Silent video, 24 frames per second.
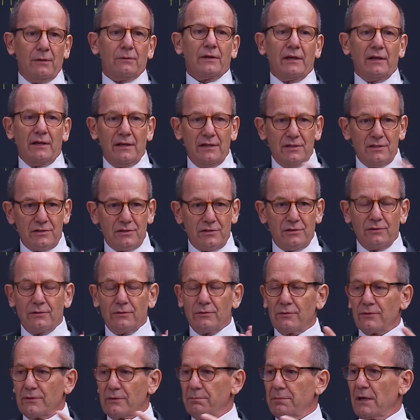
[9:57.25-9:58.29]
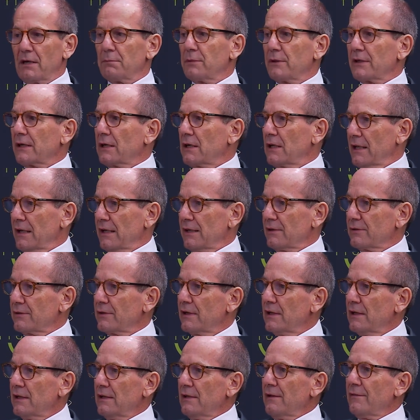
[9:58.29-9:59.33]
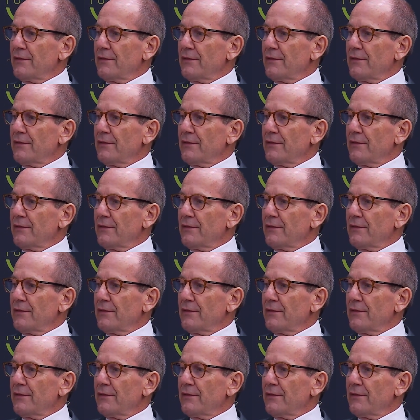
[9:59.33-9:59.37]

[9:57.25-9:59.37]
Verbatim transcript: out into the public cloud.